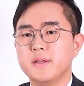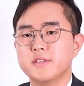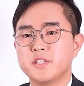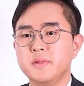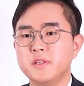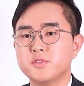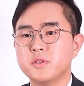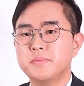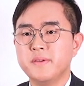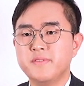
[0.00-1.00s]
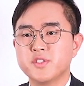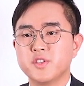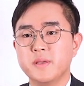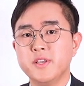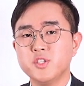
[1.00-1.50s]
Similar to previous
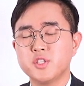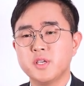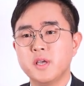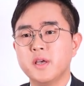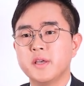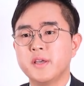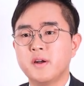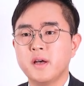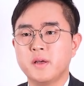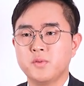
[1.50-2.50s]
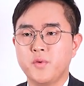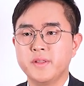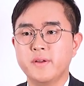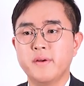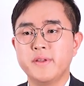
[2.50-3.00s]
image, here are hot
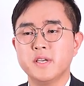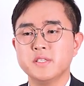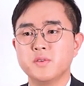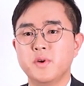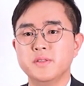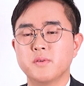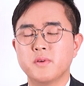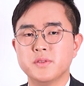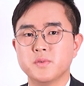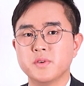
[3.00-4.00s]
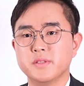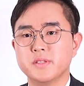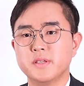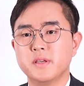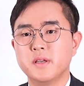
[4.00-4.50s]
weather areas around the
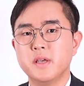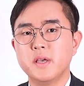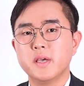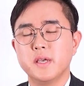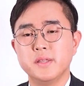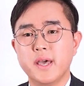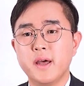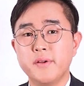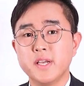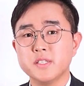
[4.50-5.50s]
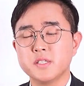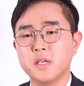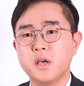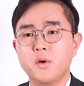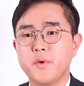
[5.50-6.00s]
world. In areas
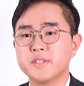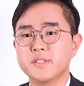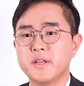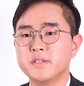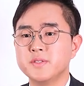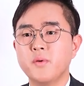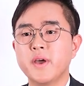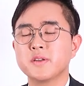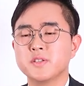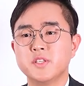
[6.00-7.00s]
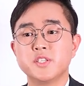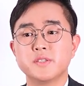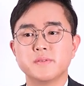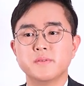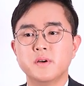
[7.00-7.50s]
where there is no air
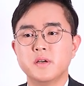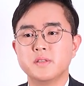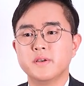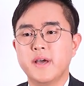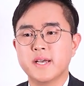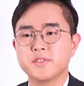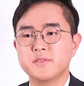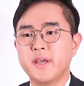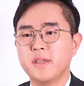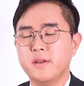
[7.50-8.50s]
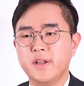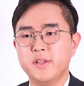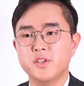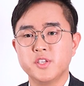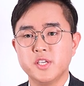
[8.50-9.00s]
conditioner, the external
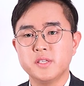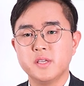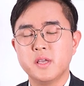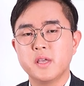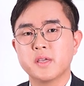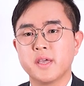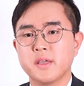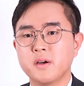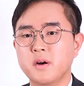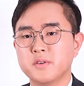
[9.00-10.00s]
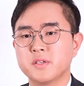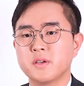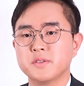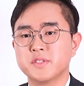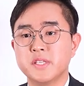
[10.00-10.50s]
radiant heat can cause
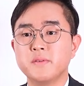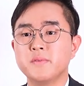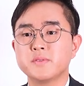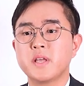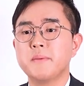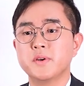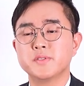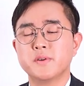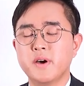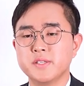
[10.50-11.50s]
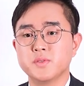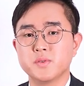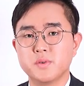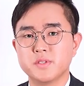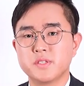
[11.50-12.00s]
considerable temperature rise
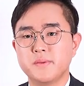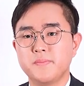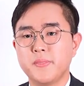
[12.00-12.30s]
indoors.